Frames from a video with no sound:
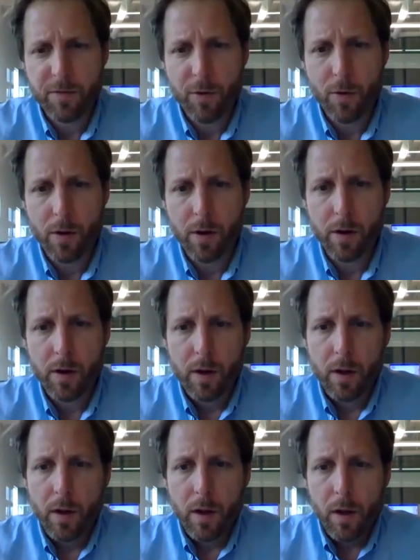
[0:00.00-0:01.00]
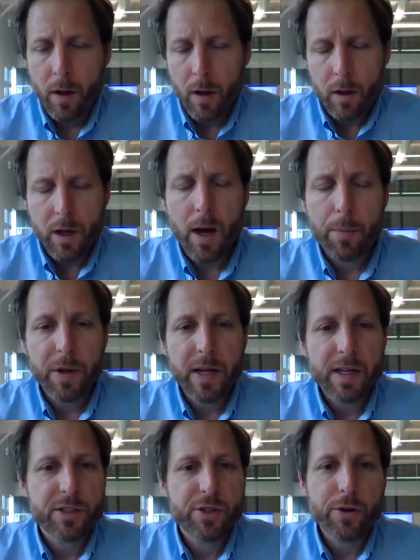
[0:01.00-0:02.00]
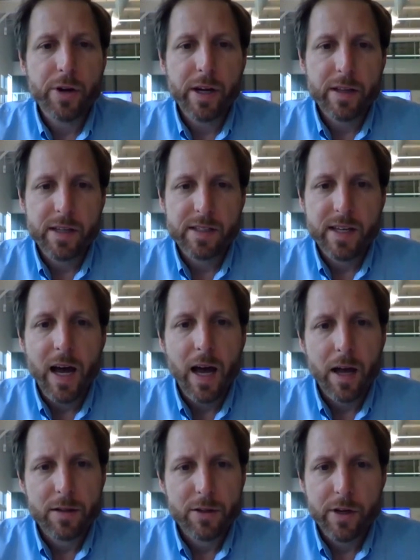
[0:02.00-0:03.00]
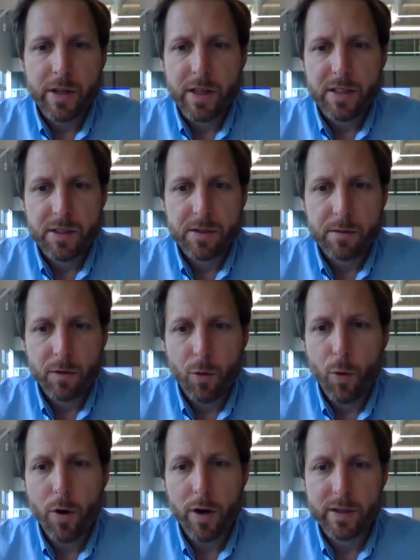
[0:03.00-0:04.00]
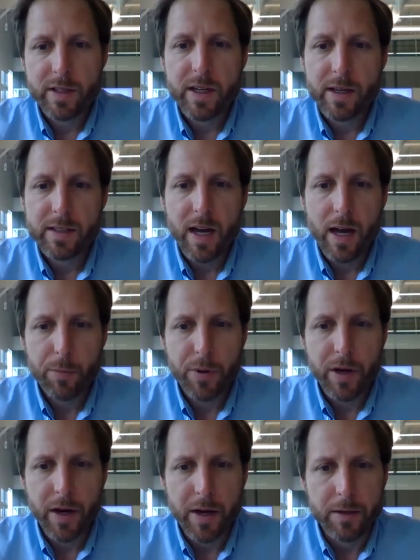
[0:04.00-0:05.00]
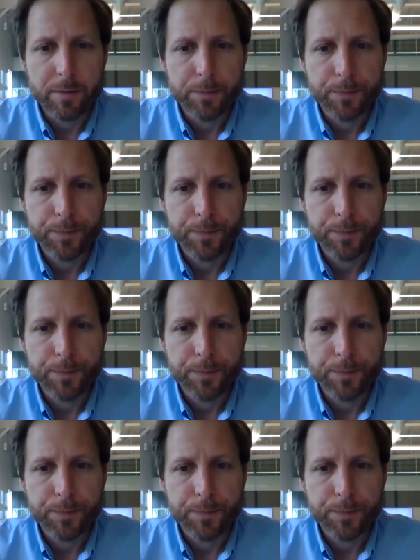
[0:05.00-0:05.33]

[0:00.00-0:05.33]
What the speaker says: for companies during this quarantine time period?